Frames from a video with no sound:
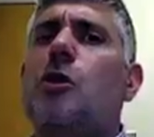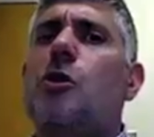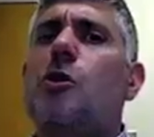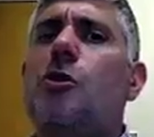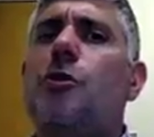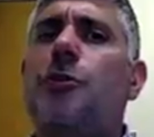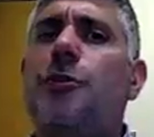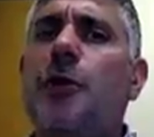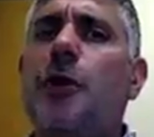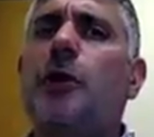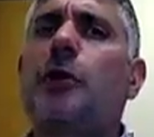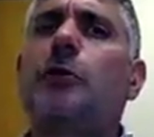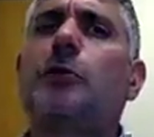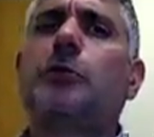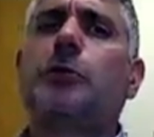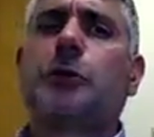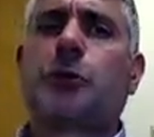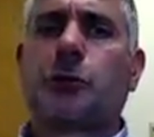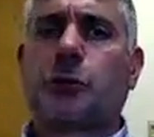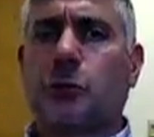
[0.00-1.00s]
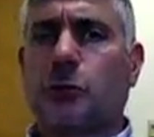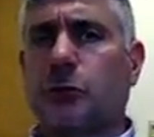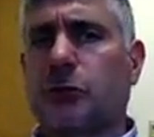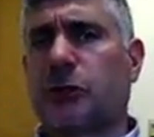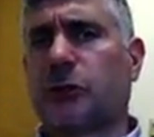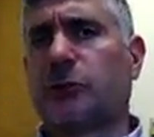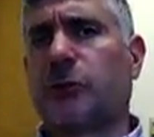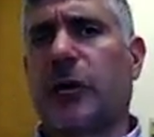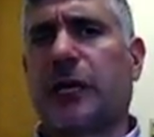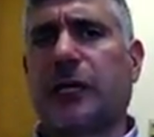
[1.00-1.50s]
Those rules
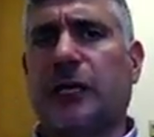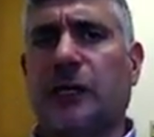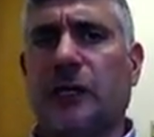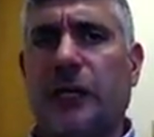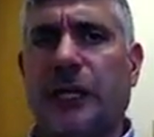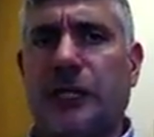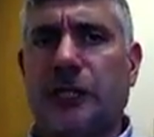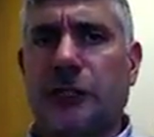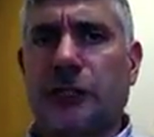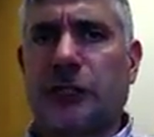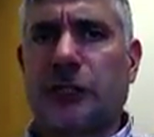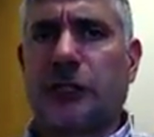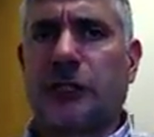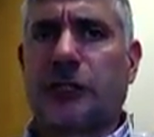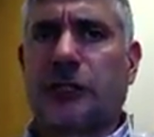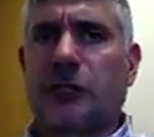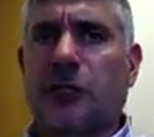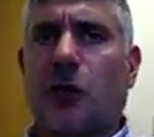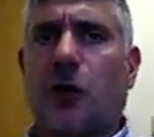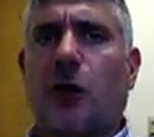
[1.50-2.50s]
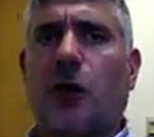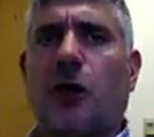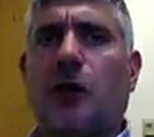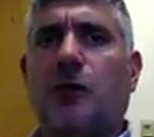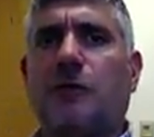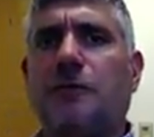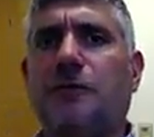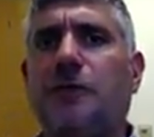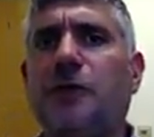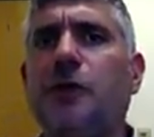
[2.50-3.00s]
and regulations are
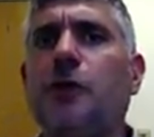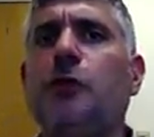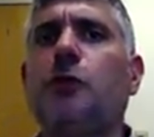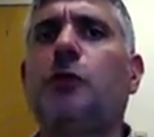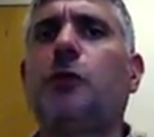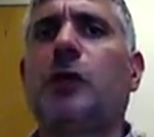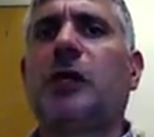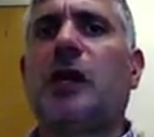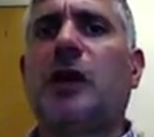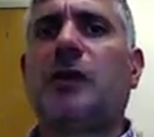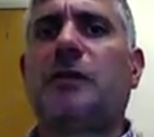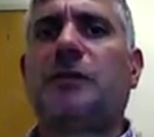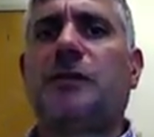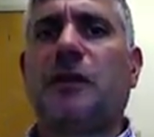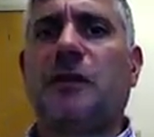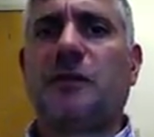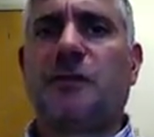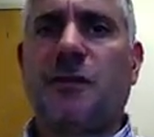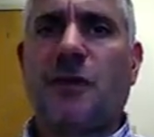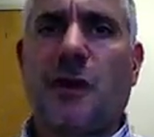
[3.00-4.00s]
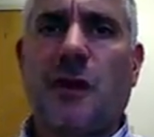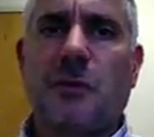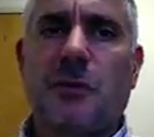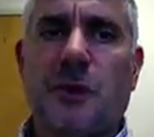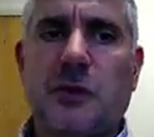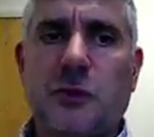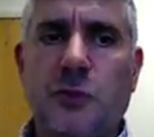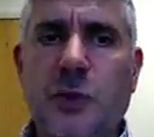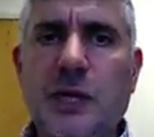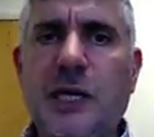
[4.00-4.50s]
few enough and far
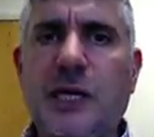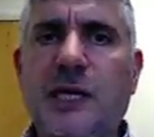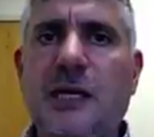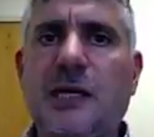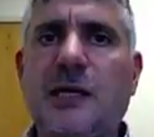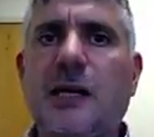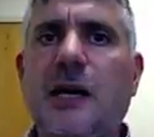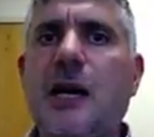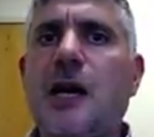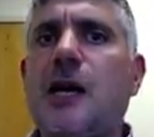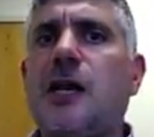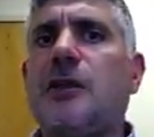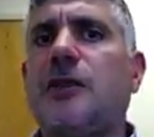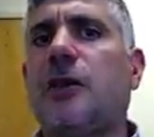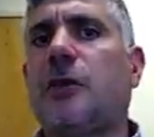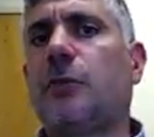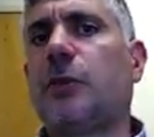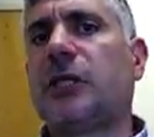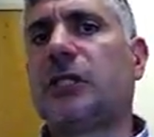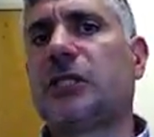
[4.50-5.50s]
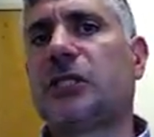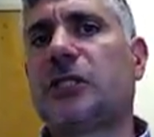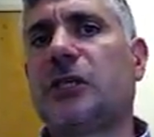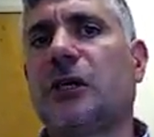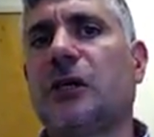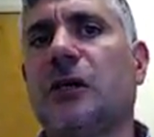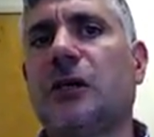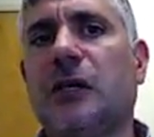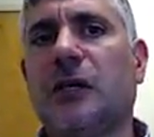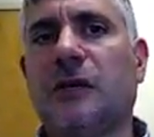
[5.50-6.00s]
between that we
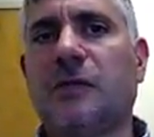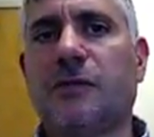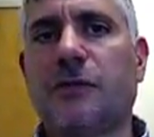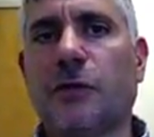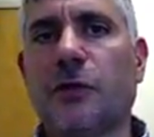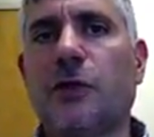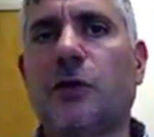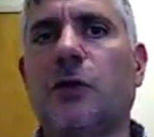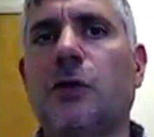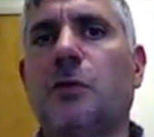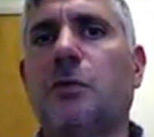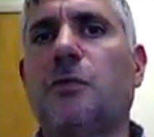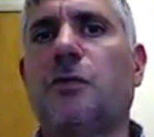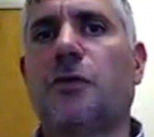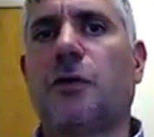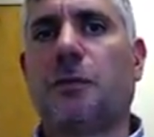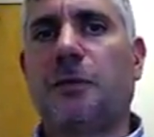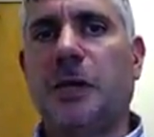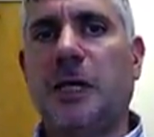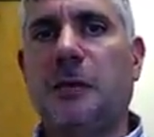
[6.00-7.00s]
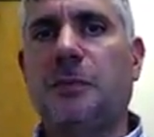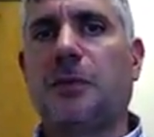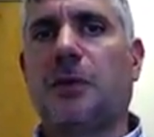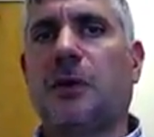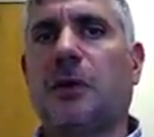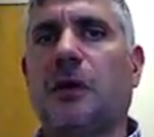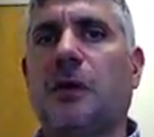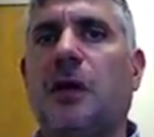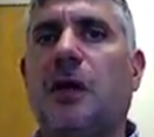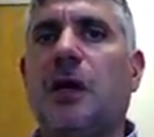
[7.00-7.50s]
still leave room for
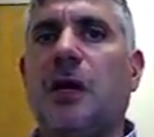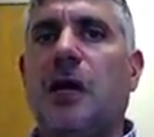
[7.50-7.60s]
people